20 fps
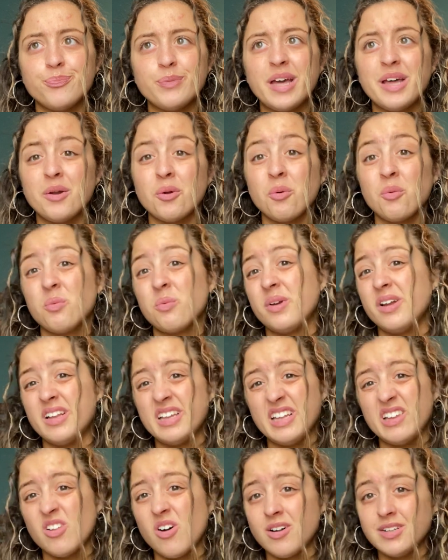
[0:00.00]
in a
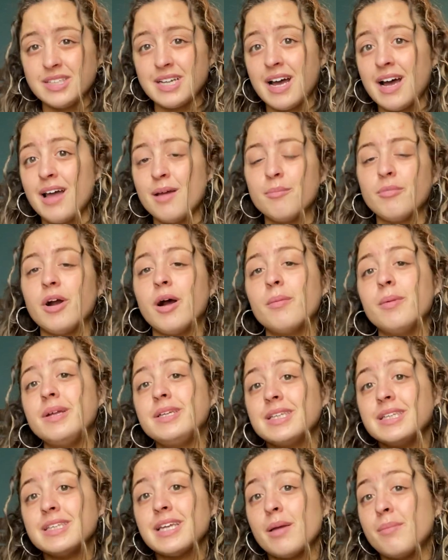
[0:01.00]
really long time, probably
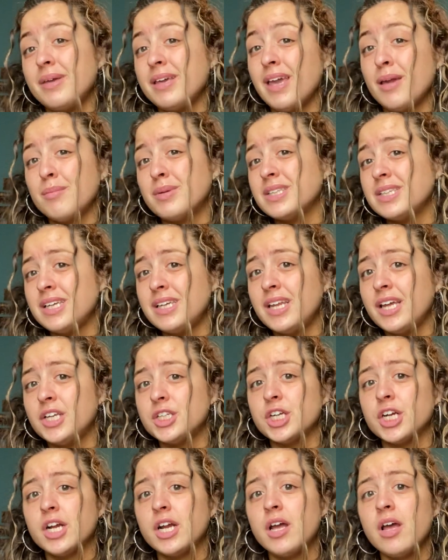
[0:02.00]
since I became a
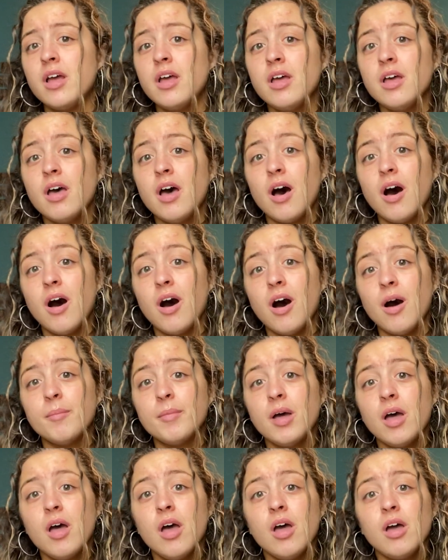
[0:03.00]
teenager.
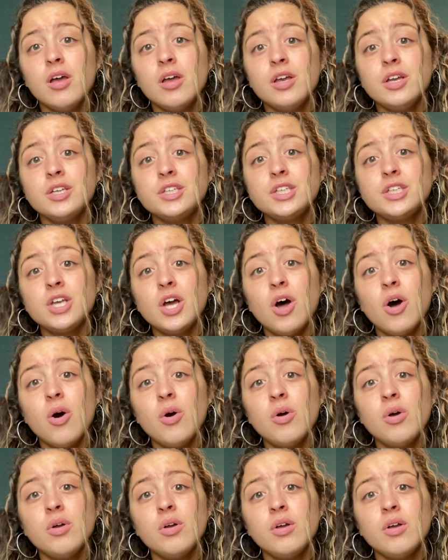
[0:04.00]

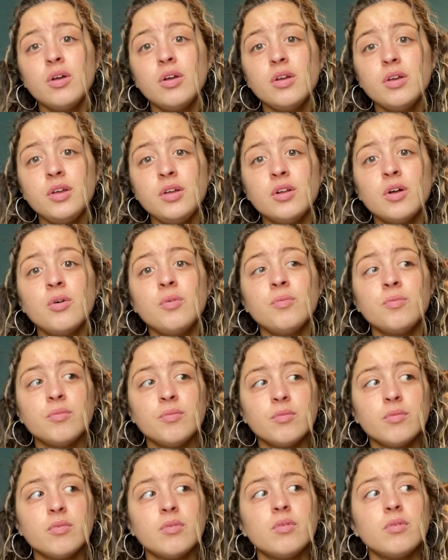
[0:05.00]
So,
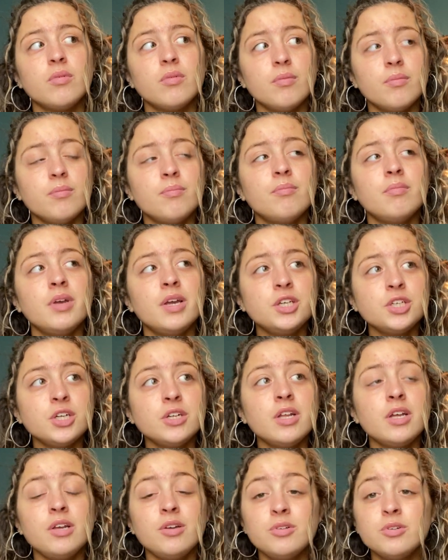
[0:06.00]
make sure
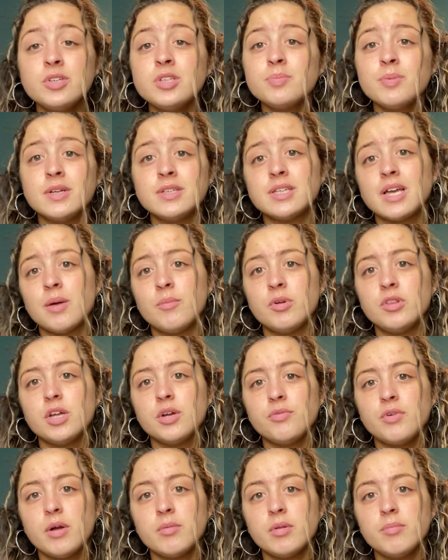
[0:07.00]
that you do spend time with
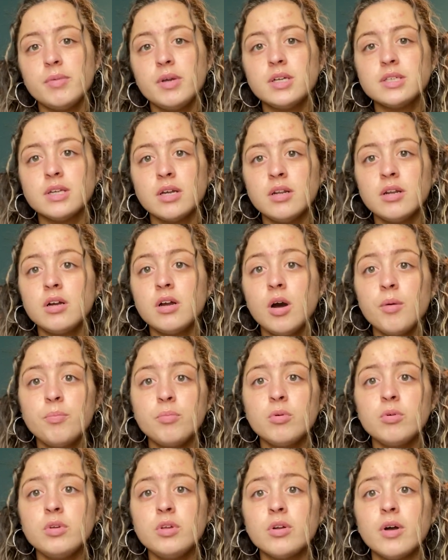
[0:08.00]
your family, because in a
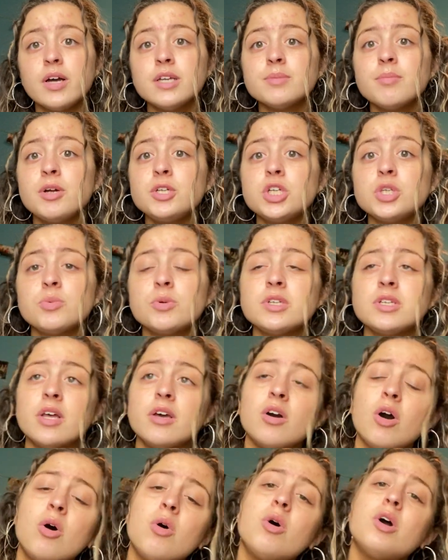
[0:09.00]
couple, as much as we're
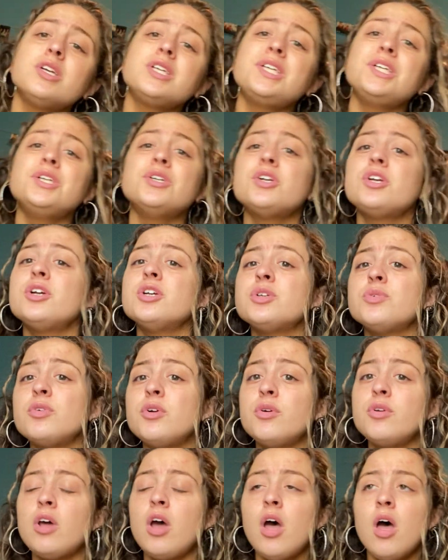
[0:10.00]
saying, our senior year is
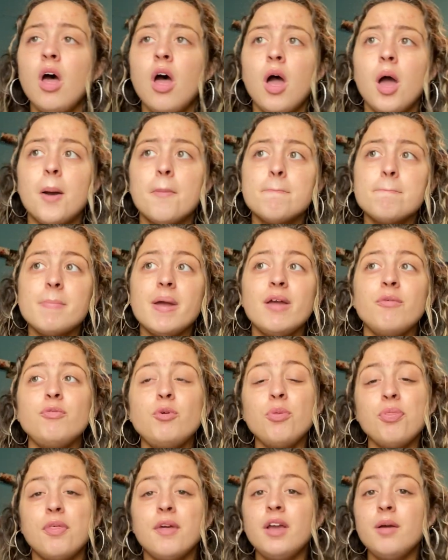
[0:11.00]
ruined, if
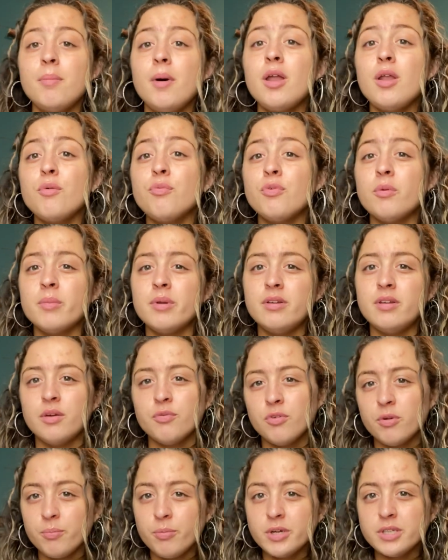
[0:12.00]
you think about it from a
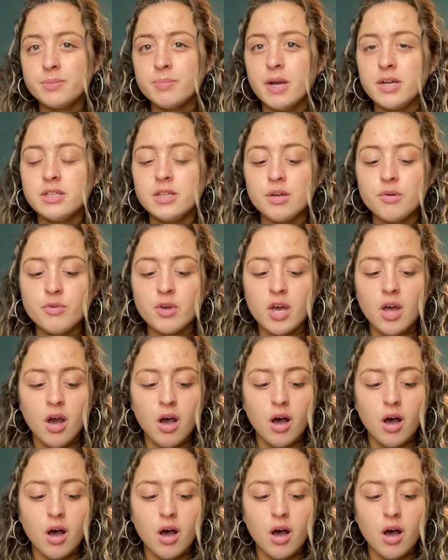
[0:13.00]
different perspective,